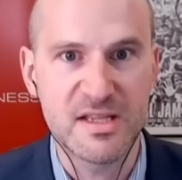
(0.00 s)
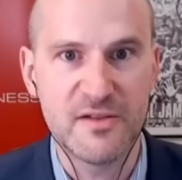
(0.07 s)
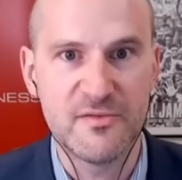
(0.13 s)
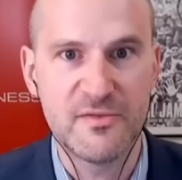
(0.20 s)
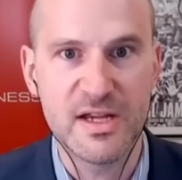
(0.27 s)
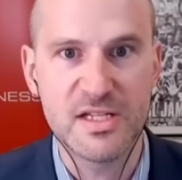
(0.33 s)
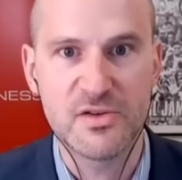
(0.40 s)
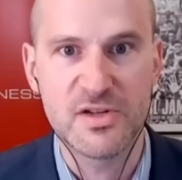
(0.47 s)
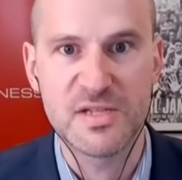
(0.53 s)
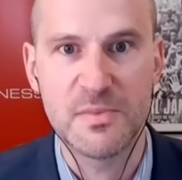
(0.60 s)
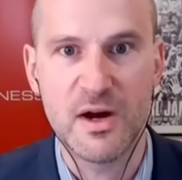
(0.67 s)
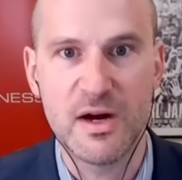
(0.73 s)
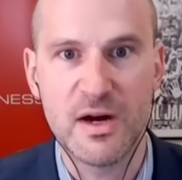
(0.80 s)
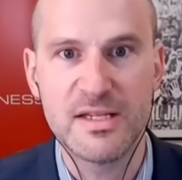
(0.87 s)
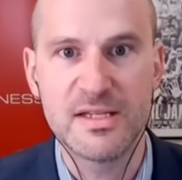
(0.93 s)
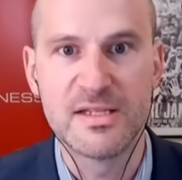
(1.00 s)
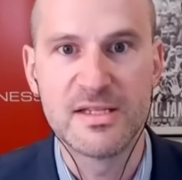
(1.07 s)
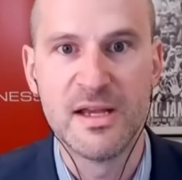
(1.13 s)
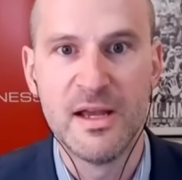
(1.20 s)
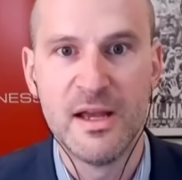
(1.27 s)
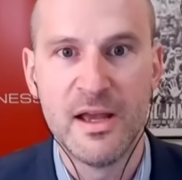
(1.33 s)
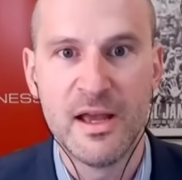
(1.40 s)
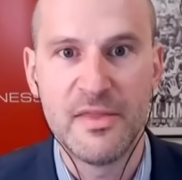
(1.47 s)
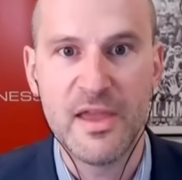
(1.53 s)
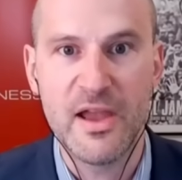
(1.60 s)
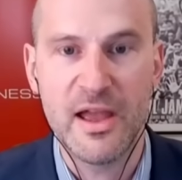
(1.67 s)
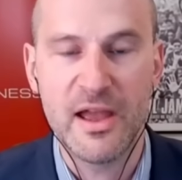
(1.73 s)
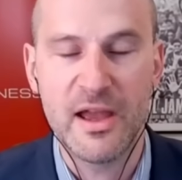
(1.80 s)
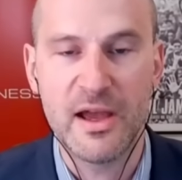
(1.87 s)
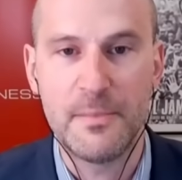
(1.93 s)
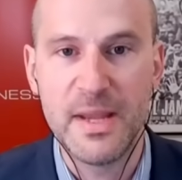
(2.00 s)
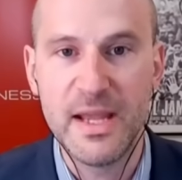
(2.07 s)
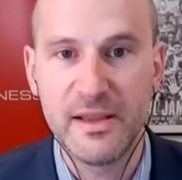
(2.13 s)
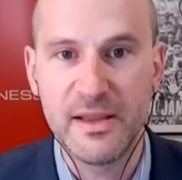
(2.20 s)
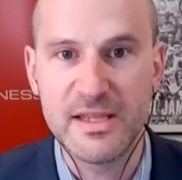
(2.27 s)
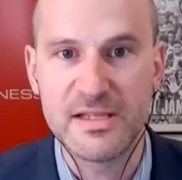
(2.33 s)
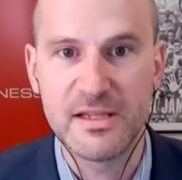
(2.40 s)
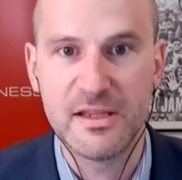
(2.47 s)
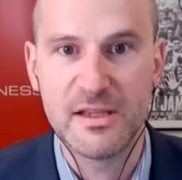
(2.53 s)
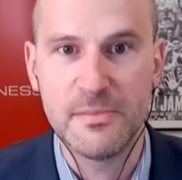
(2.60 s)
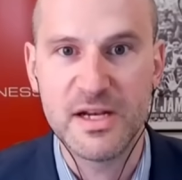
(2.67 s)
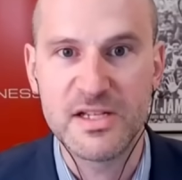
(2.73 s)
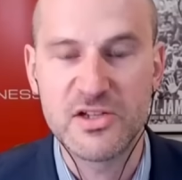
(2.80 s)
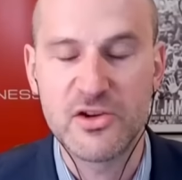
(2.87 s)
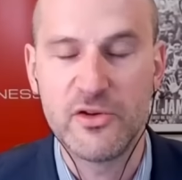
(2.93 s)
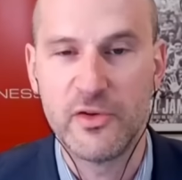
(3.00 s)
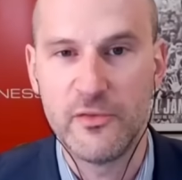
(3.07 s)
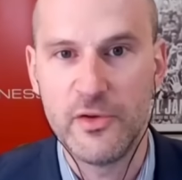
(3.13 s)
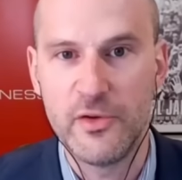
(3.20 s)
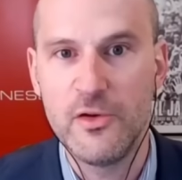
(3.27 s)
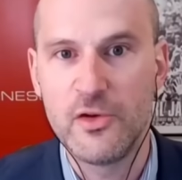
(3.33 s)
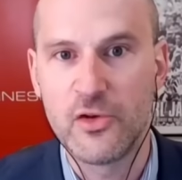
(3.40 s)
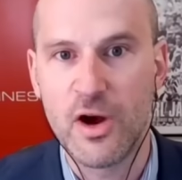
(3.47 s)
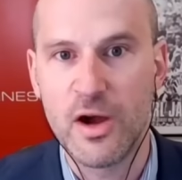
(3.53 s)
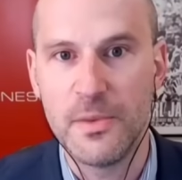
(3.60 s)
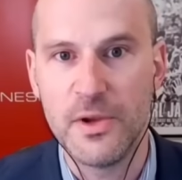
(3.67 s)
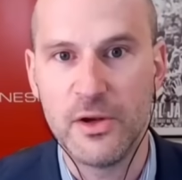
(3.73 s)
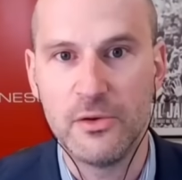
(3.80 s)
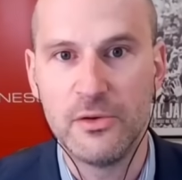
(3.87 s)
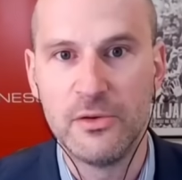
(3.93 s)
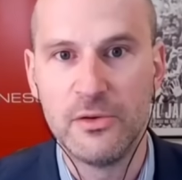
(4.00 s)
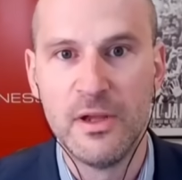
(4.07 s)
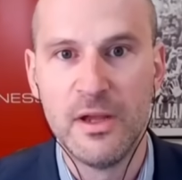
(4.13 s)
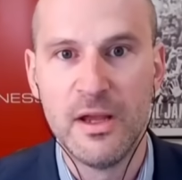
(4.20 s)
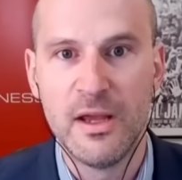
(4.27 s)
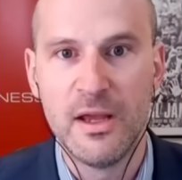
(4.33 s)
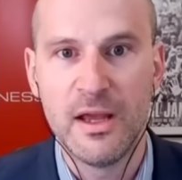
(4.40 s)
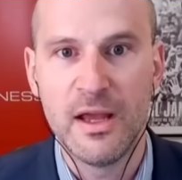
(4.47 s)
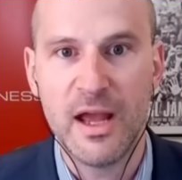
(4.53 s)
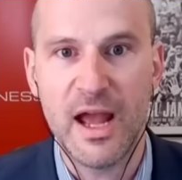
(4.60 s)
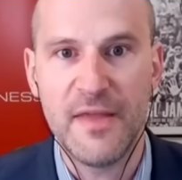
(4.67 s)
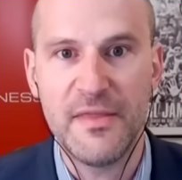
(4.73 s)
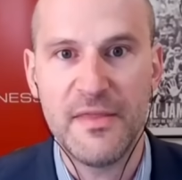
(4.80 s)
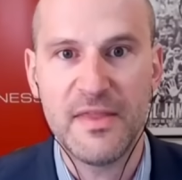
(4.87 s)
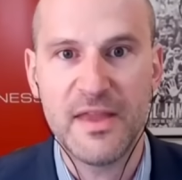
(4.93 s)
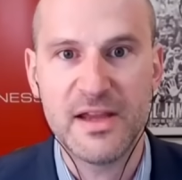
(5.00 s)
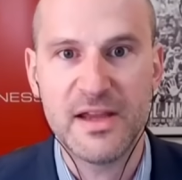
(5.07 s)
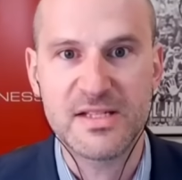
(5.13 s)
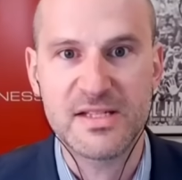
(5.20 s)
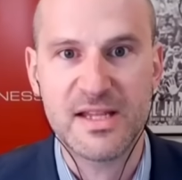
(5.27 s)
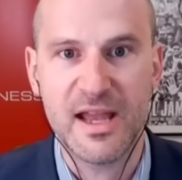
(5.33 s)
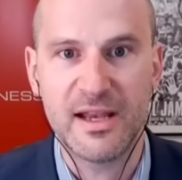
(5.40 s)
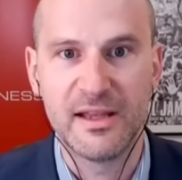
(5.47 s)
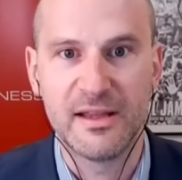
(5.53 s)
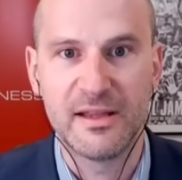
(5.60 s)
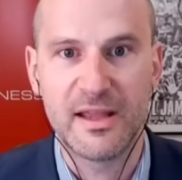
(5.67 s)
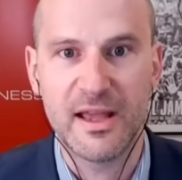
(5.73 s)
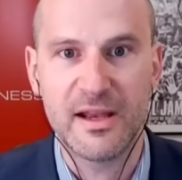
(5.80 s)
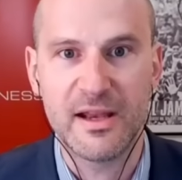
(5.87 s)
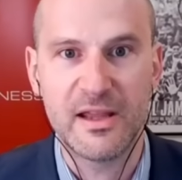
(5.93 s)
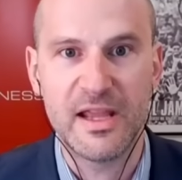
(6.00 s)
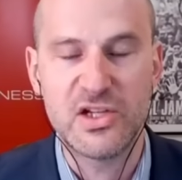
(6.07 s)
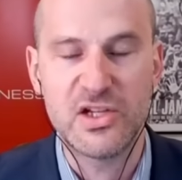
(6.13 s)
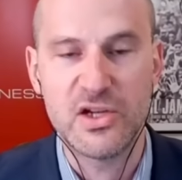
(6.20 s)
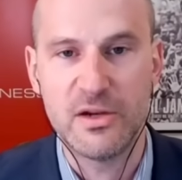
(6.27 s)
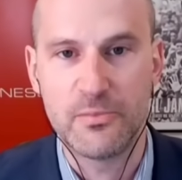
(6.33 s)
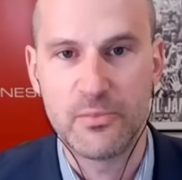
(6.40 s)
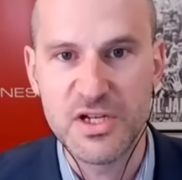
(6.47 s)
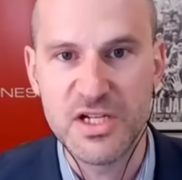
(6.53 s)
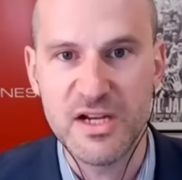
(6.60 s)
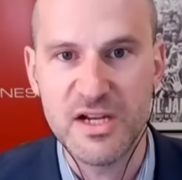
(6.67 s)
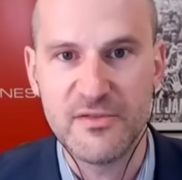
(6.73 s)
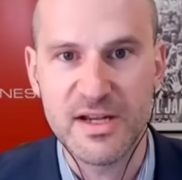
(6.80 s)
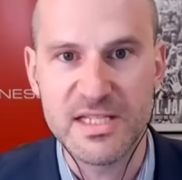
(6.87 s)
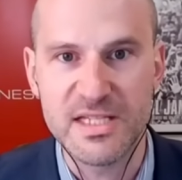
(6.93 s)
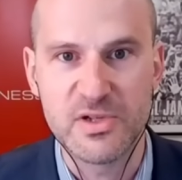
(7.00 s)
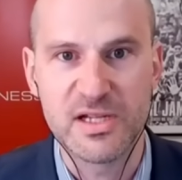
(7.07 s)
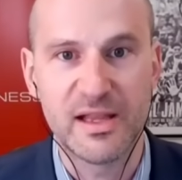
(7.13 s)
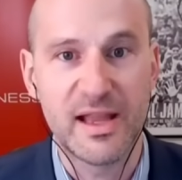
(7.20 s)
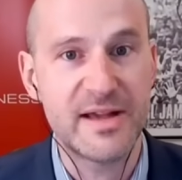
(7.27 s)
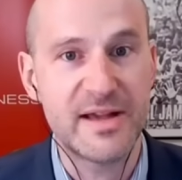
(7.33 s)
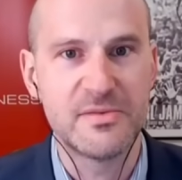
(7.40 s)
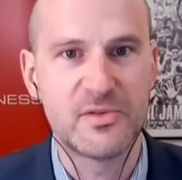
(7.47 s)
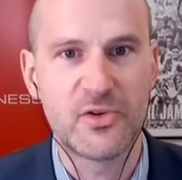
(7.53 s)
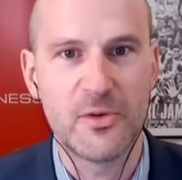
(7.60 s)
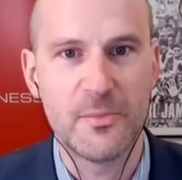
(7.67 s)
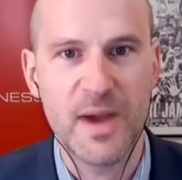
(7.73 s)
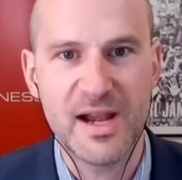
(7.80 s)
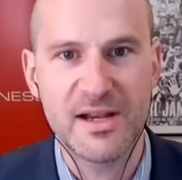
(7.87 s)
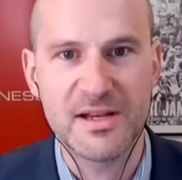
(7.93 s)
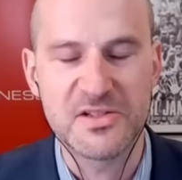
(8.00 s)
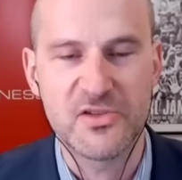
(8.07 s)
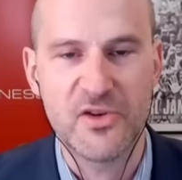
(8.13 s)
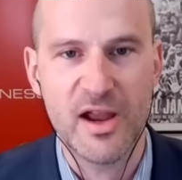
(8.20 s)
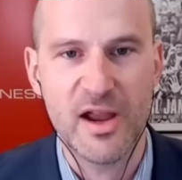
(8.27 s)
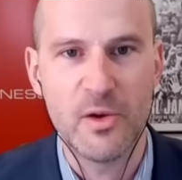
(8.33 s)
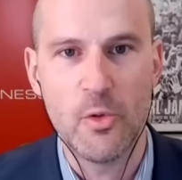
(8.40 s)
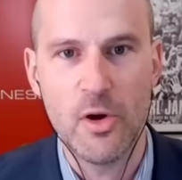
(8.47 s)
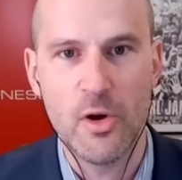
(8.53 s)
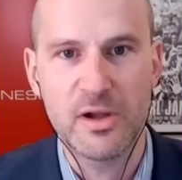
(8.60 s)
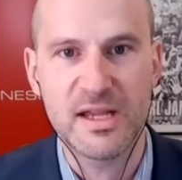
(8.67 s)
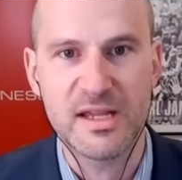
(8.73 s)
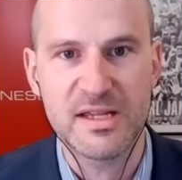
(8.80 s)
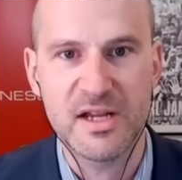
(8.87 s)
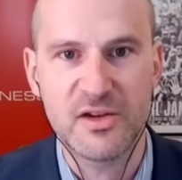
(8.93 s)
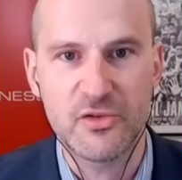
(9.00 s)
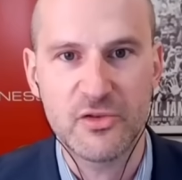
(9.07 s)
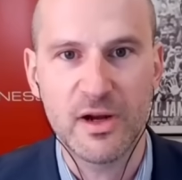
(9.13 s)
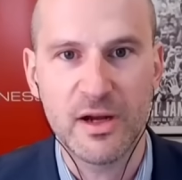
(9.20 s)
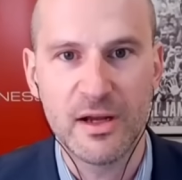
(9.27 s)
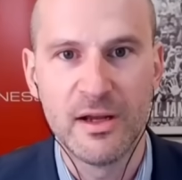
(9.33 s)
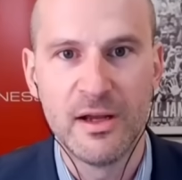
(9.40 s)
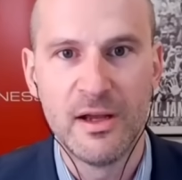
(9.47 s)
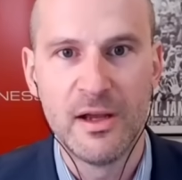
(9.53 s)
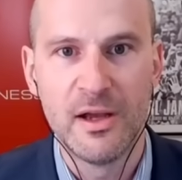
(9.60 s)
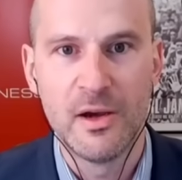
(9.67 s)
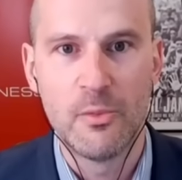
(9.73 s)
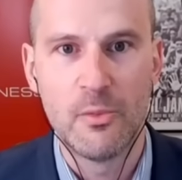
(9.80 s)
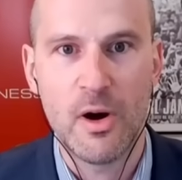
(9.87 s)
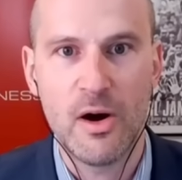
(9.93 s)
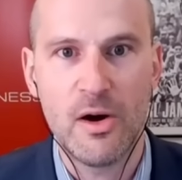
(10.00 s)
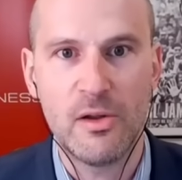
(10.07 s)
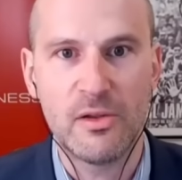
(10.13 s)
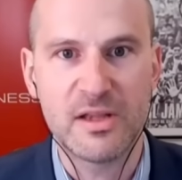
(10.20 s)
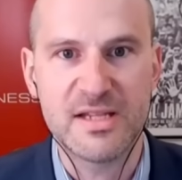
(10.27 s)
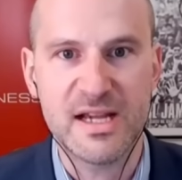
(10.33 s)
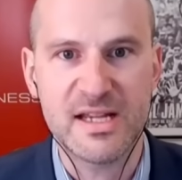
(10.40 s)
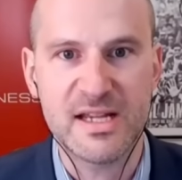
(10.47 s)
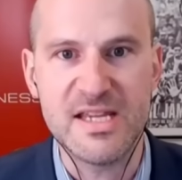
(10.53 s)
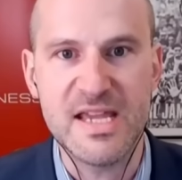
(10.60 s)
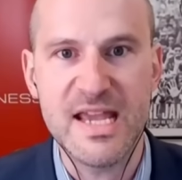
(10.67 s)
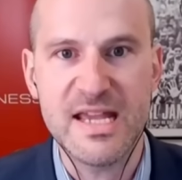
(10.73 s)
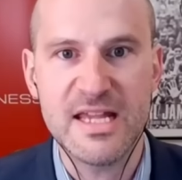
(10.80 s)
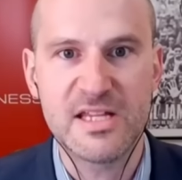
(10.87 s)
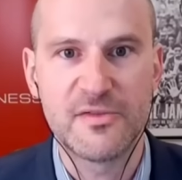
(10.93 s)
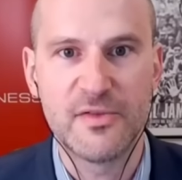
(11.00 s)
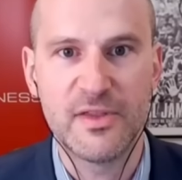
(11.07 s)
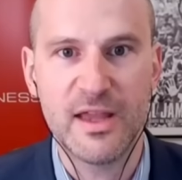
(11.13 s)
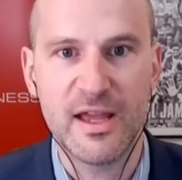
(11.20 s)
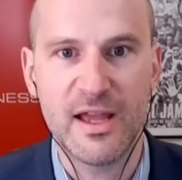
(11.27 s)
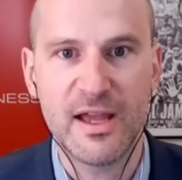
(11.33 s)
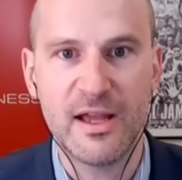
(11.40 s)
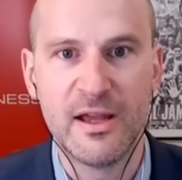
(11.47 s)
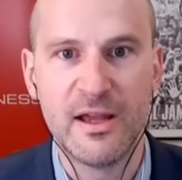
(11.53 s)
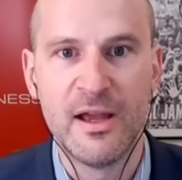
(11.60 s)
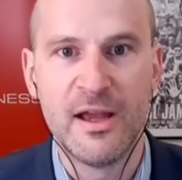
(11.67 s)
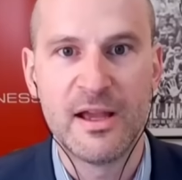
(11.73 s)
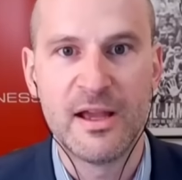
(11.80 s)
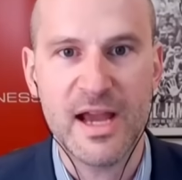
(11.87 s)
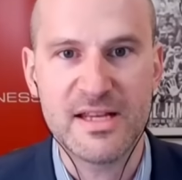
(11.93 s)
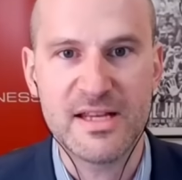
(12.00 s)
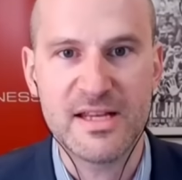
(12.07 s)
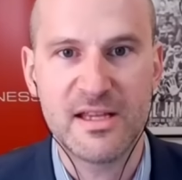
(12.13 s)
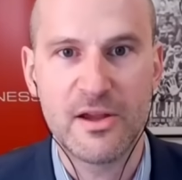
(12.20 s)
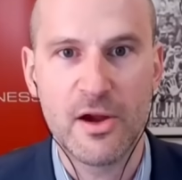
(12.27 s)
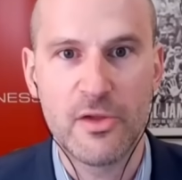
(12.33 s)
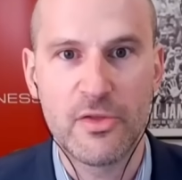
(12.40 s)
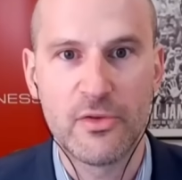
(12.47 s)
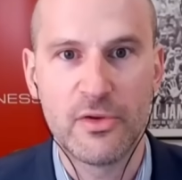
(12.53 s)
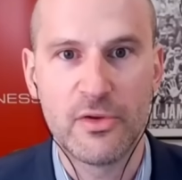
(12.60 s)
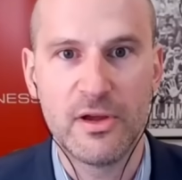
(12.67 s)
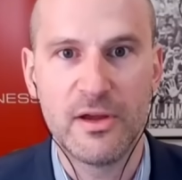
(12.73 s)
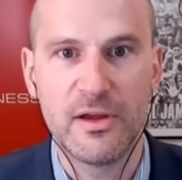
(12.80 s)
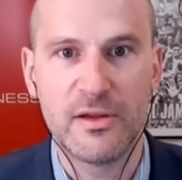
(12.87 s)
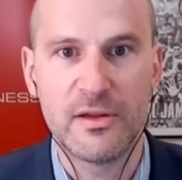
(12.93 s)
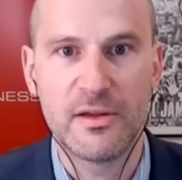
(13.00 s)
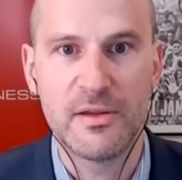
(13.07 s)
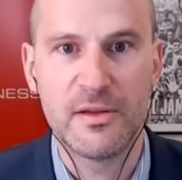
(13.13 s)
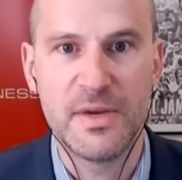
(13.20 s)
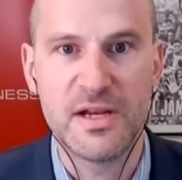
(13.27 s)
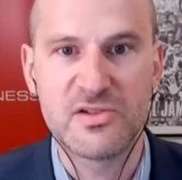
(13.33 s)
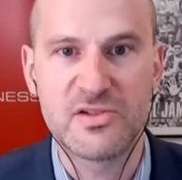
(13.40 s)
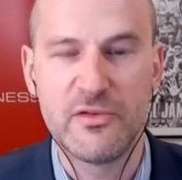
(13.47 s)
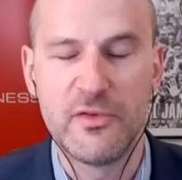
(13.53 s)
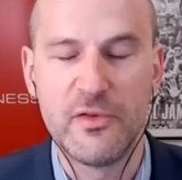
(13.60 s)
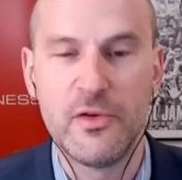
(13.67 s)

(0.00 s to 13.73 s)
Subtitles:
their visa expires. They're appealing to the Administrative Review Tribunal, and then they just get issued a bridging visa, which allows them to remain in Australia, work, etc., while it takes years for their case to go through the Administrative